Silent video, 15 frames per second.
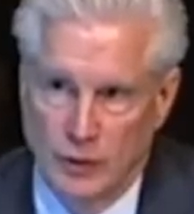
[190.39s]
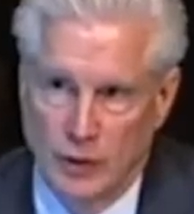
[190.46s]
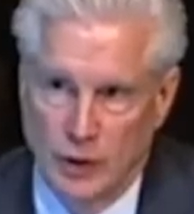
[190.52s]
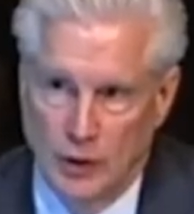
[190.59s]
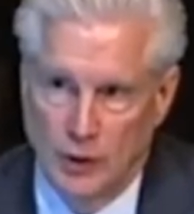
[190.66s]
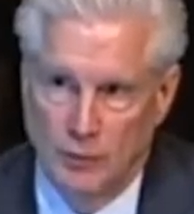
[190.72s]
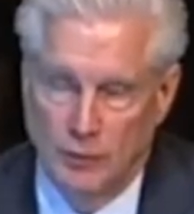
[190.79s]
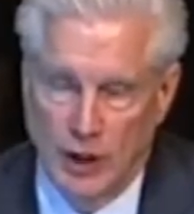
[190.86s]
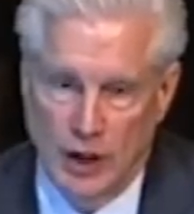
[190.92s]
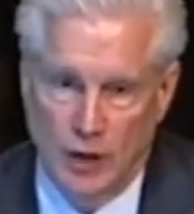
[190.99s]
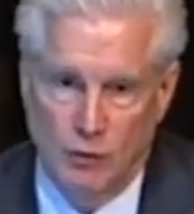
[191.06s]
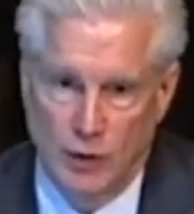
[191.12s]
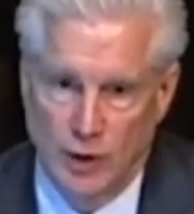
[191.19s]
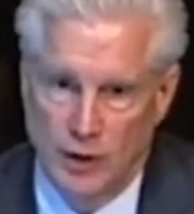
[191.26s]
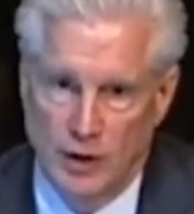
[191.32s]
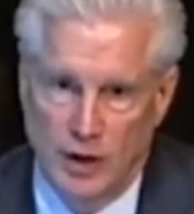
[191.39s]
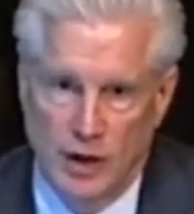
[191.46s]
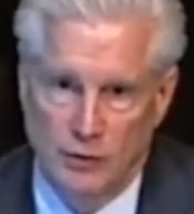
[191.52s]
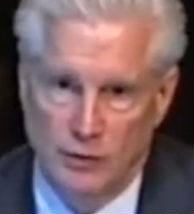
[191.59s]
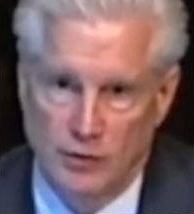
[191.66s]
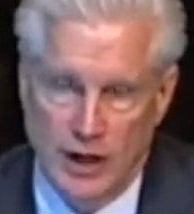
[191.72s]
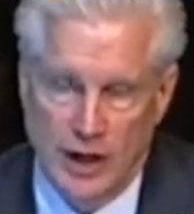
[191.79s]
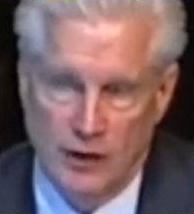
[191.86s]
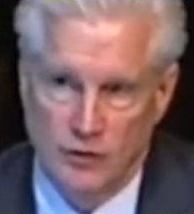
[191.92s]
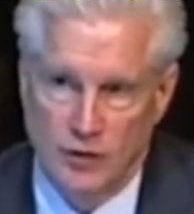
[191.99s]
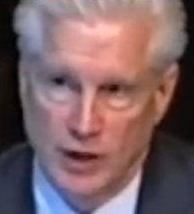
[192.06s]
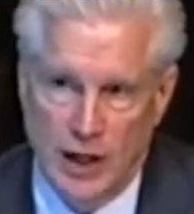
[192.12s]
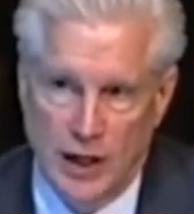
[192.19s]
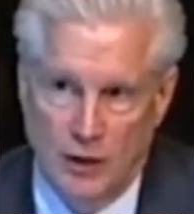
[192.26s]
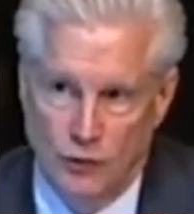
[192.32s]
They can run
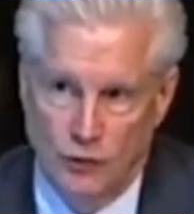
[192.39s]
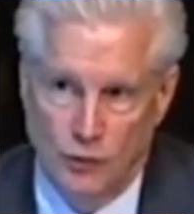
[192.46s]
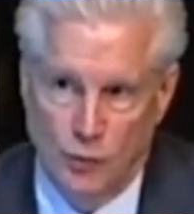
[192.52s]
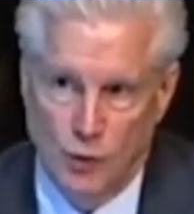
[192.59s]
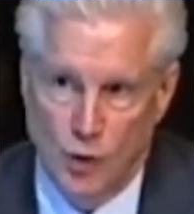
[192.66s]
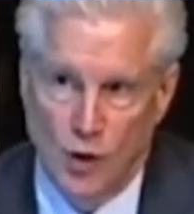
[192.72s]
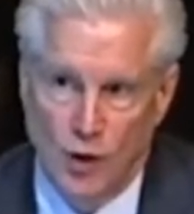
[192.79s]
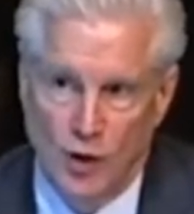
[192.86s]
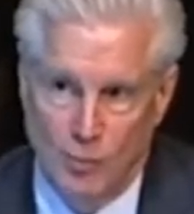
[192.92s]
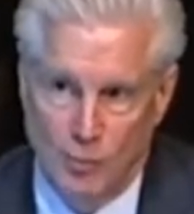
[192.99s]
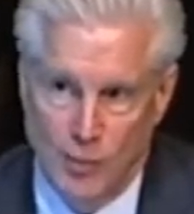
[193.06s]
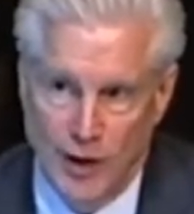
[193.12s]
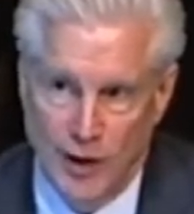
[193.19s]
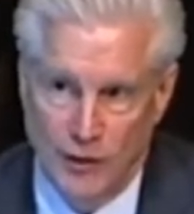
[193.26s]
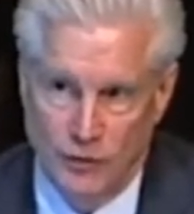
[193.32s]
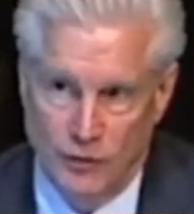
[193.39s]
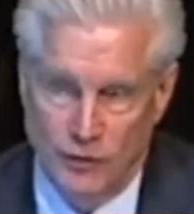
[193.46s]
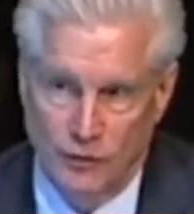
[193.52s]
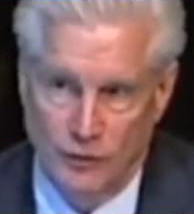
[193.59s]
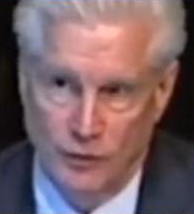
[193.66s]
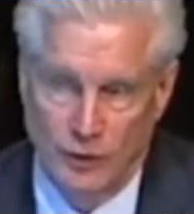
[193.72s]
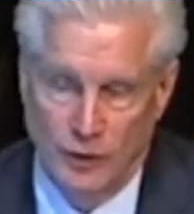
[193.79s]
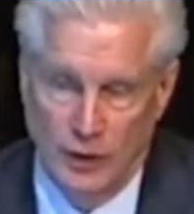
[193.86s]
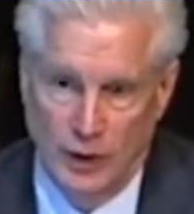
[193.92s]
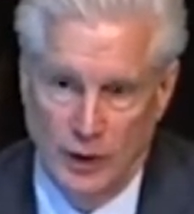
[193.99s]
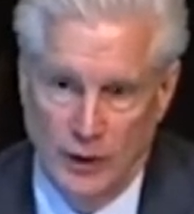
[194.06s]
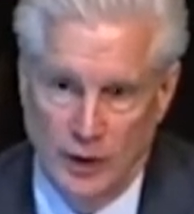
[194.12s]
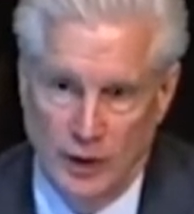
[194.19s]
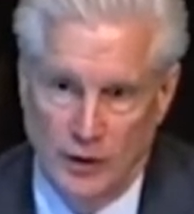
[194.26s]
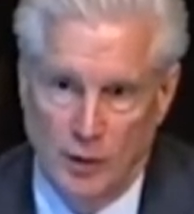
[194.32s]
$100,000 or more a month,
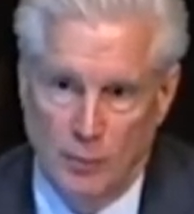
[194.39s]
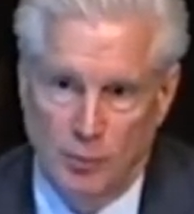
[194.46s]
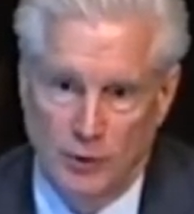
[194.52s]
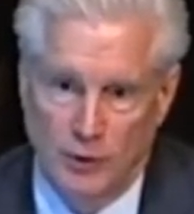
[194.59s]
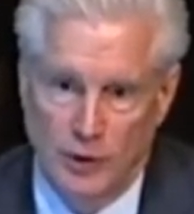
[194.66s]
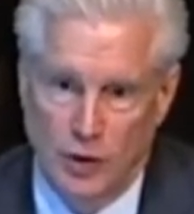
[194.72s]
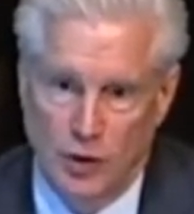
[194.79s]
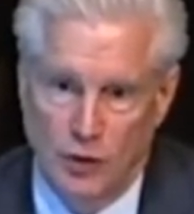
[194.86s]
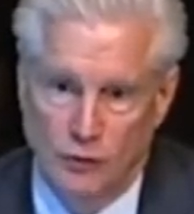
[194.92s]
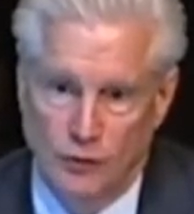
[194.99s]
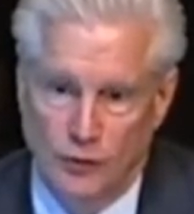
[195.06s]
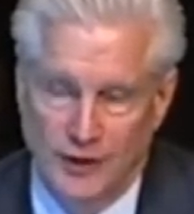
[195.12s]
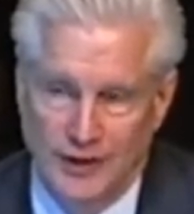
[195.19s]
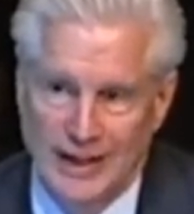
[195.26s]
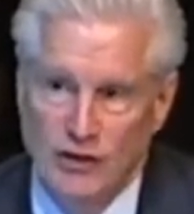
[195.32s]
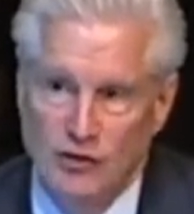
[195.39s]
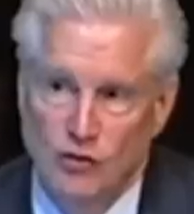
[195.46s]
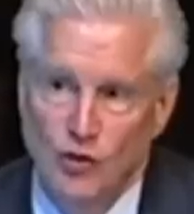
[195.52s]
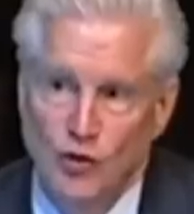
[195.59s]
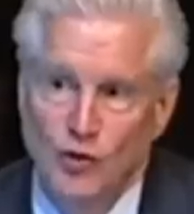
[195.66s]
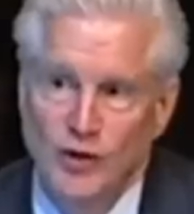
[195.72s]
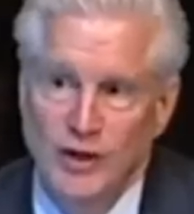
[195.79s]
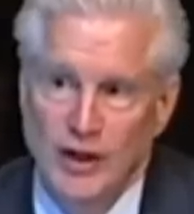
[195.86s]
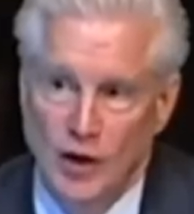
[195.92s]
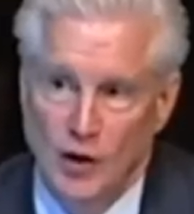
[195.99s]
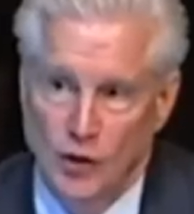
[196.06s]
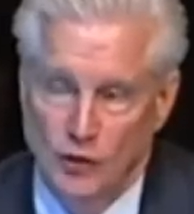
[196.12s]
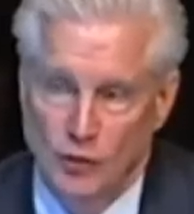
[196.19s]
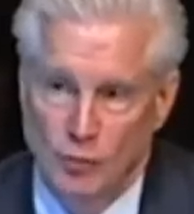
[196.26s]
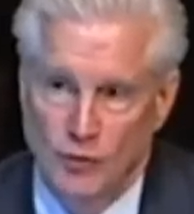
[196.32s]
and they typically go for at least 2
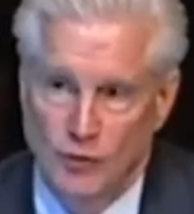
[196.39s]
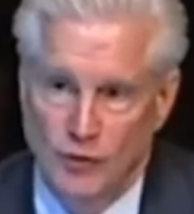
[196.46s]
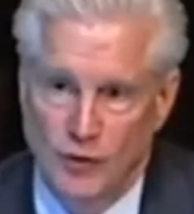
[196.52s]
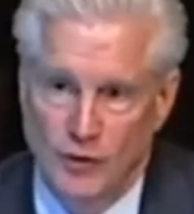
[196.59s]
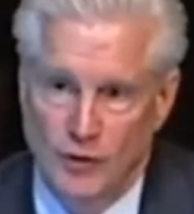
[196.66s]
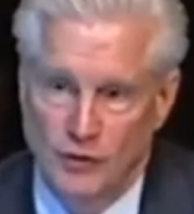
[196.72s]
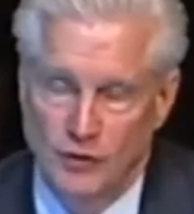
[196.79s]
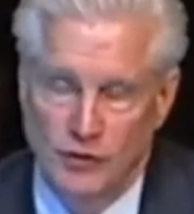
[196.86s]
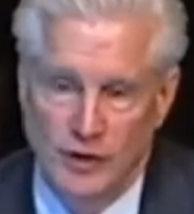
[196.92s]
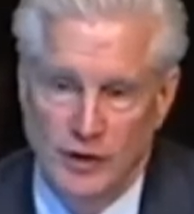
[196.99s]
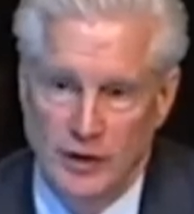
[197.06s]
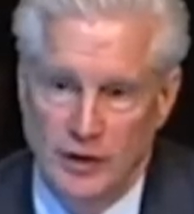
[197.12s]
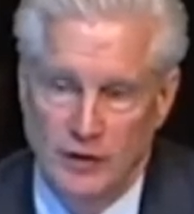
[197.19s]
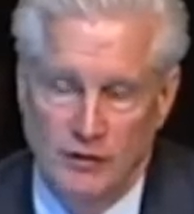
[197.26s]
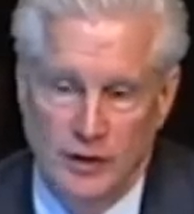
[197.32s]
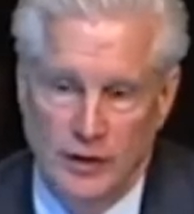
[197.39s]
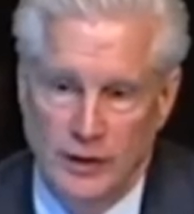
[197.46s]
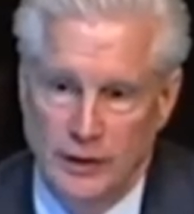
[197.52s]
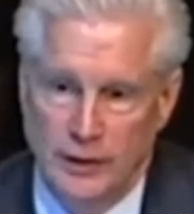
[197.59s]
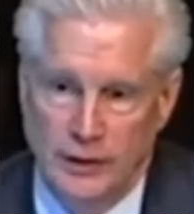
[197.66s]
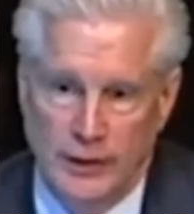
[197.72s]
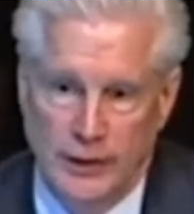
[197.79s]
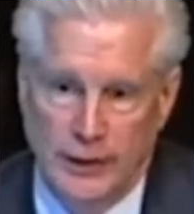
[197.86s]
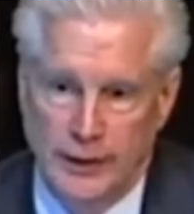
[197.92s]
years before there's even